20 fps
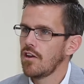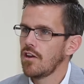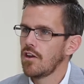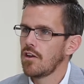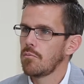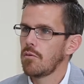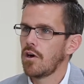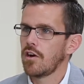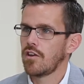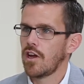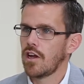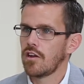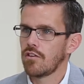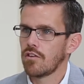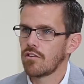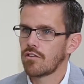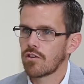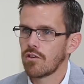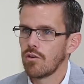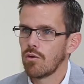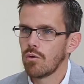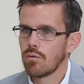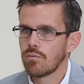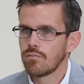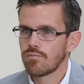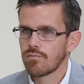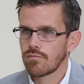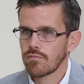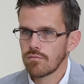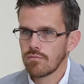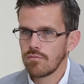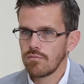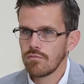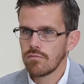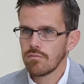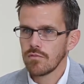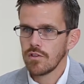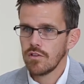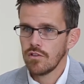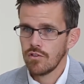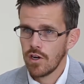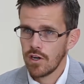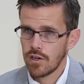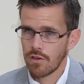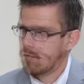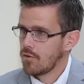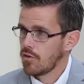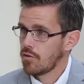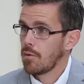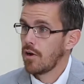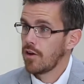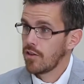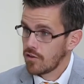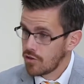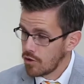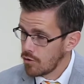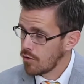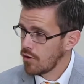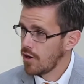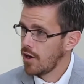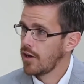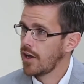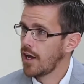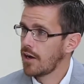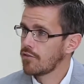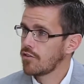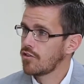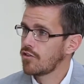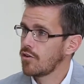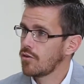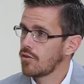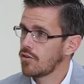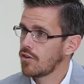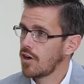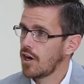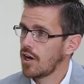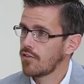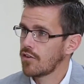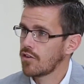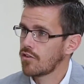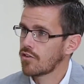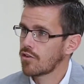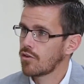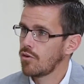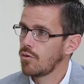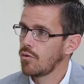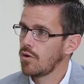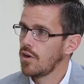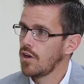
my days at school, trying to inspire the children I have and students I have at school